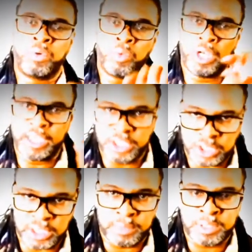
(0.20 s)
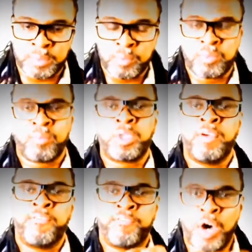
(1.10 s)
relationships.
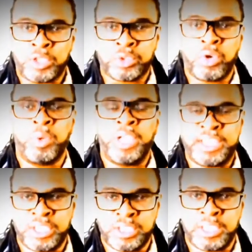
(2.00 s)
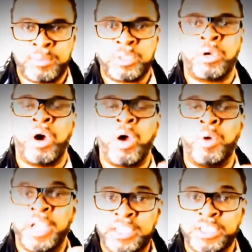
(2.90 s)
Functional relationships are
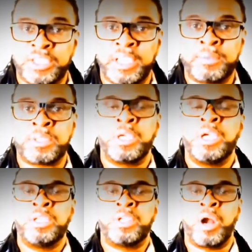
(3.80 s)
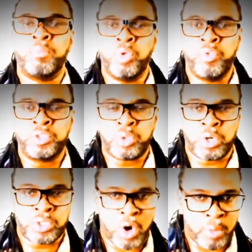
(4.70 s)
relationships that are moving
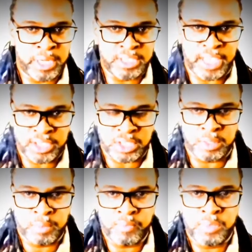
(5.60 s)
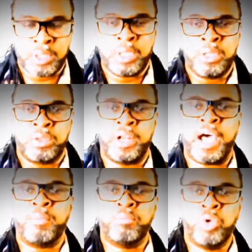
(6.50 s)
towards harmonization. They're
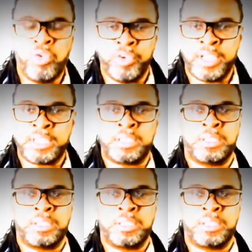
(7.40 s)
not moving us